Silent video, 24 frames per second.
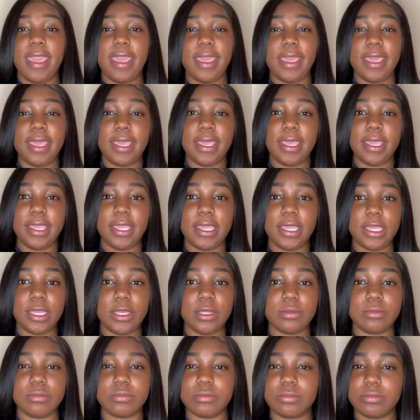
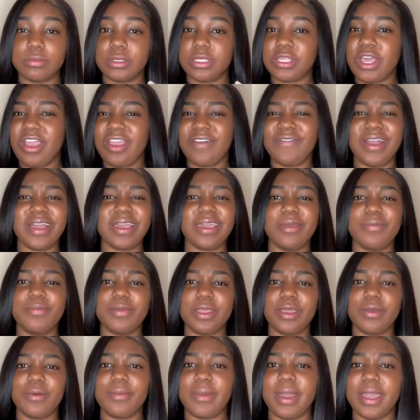and sorry if I keep
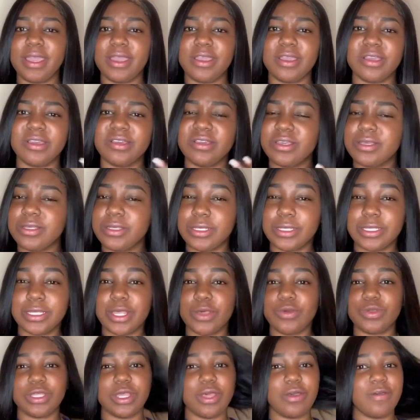playing with my hair. It's just
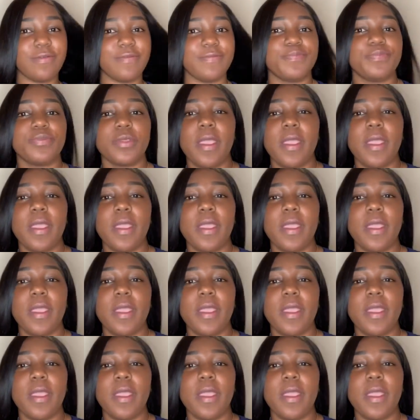so soft.